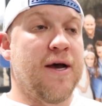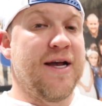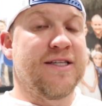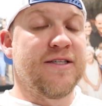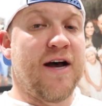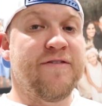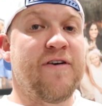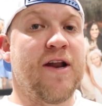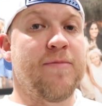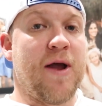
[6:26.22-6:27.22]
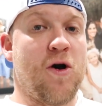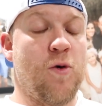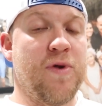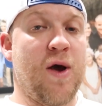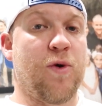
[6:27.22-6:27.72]
uh, it's not finding my
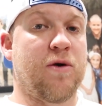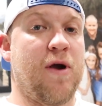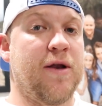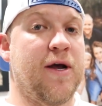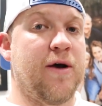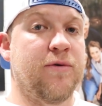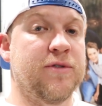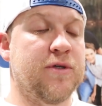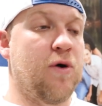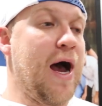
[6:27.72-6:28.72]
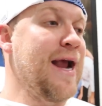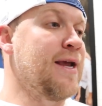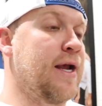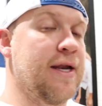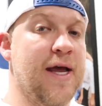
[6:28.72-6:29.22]
home network right now. So I
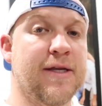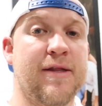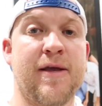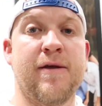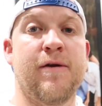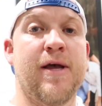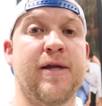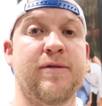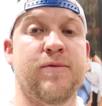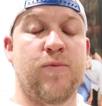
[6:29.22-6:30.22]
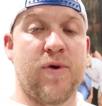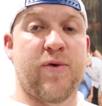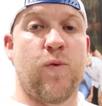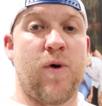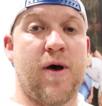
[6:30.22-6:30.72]
could connect to the internet
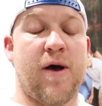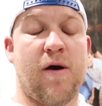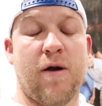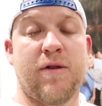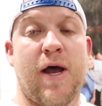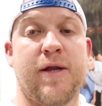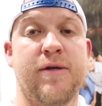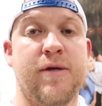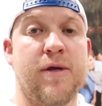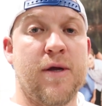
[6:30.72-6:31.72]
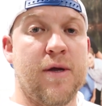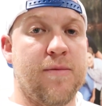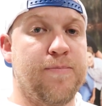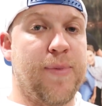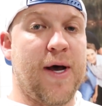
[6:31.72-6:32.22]
with a uh, hard line,
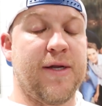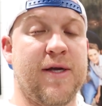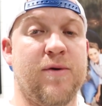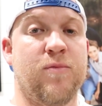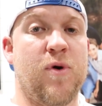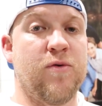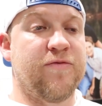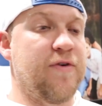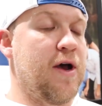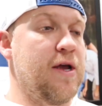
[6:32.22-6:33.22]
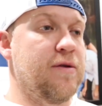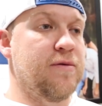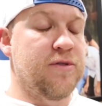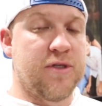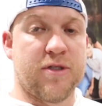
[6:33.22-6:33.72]
but it won't
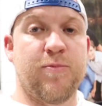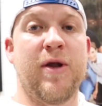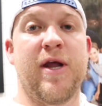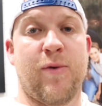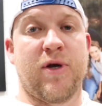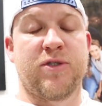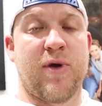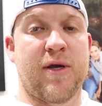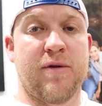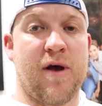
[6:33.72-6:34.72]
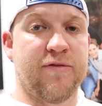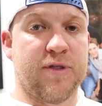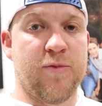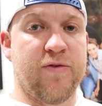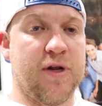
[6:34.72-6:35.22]
find just my network so I can
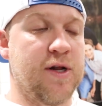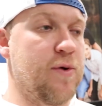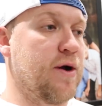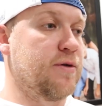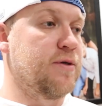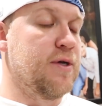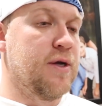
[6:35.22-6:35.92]
obviously move it anywhere.